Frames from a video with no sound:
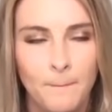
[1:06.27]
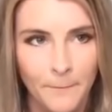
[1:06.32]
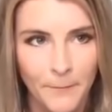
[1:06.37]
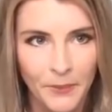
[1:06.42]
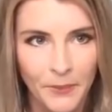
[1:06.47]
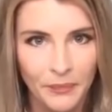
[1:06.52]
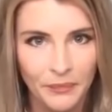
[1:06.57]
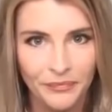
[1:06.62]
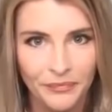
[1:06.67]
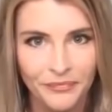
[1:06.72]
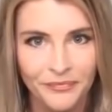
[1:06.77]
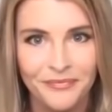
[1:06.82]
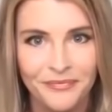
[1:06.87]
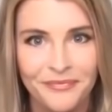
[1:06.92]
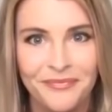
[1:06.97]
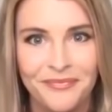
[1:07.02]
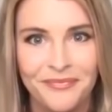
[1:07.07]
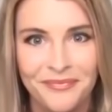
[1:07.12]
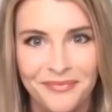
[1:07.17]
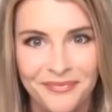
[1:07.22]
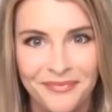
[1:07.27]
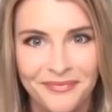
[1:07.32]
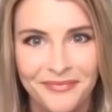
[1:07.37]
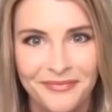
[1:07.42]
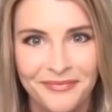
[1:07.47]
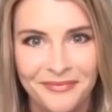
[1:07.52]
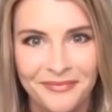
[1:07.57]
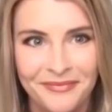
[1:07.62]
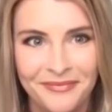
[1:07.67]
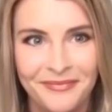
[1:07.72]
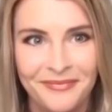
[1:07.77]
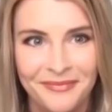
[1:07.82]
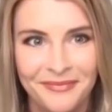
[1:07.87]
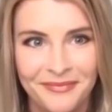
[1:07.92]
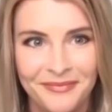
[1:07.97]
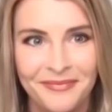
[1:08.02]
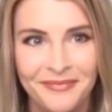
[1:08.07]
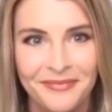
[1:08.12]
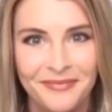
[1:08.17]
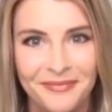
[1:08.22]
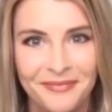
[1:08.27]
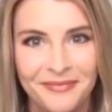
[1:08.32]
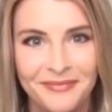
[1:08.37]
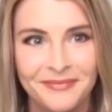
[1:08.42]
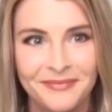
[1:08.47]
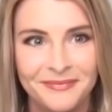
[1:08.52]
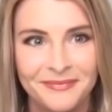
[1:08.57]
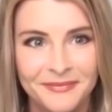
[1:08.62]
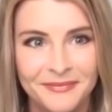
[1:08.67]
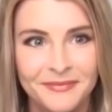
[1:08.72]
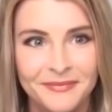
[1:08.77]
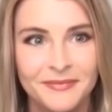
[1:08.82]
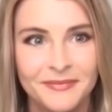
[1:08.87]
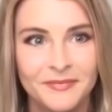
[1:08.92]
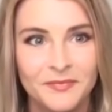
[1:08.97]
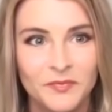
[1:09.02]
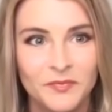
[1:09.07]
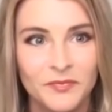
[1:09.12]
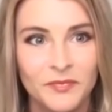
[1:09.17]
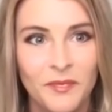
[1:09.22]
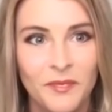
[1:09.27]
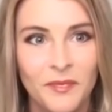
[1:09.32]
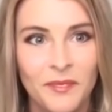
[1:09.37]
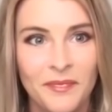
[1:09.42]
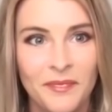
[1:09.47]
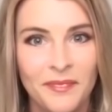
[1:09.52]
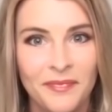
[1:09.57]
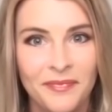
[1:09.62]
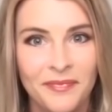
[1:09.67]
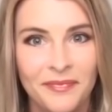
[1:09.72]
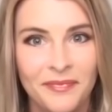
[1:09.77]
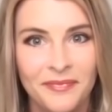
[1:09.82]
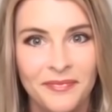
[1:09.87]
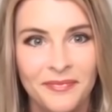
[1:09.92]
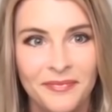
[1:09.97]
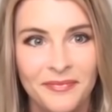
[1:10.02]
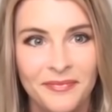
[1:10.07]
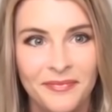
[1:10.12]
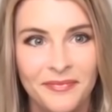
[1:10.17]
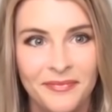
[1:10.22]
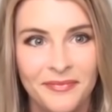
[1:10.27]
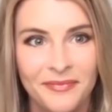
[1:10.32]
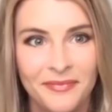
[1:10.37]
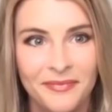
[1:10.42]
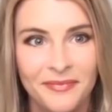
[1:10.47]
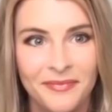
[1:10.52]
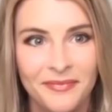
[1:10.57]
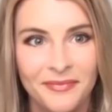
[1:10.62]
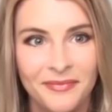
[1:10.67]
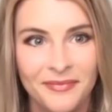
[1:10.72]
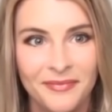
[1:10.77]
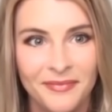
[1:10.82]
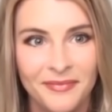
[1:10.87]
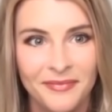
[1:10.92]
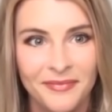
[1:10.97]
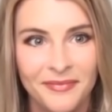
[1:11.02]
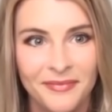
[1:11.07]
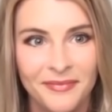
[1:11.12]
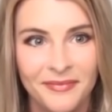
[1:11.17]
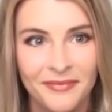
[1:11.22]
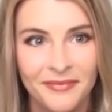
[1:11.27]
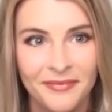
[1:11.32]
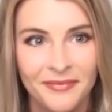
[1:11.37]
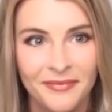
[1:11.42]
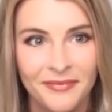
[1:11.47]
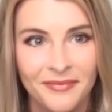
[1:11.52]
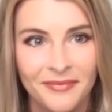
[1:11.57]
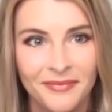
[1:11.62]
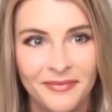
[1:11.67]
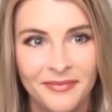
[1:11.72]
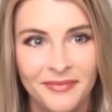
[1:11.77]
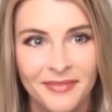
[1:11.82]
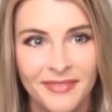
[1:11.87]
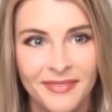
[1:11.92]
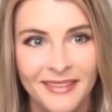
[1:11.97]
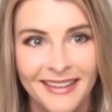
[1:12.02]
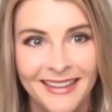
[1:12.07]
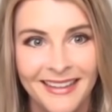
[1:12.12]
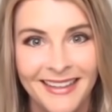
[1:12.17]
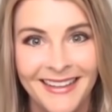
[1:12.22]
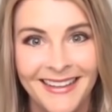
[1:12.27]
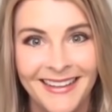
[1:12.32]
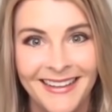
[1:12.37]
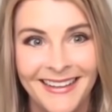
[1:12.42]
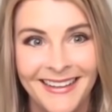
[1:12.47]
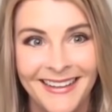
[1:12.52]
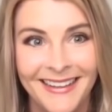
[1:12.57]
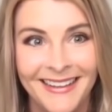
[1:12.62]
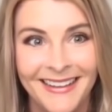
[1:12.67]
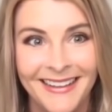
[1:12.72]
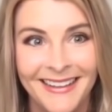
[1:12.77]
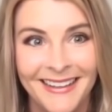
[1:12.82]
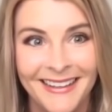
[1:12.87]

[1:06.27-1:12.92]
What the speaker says: This person isn't speaking.